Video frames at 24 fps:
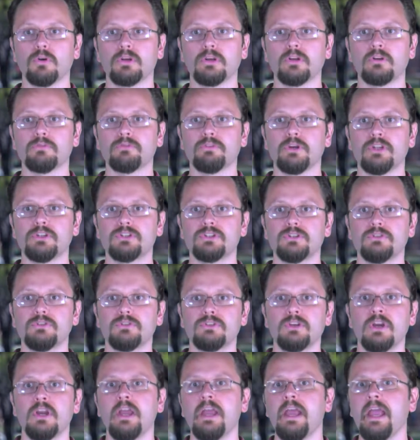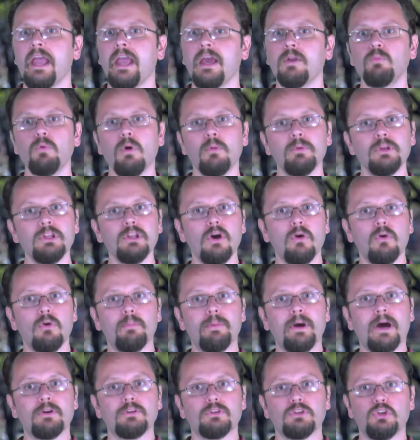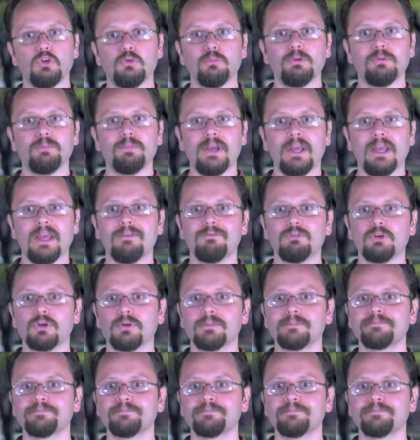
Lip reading: interventions and what we know about human behavior.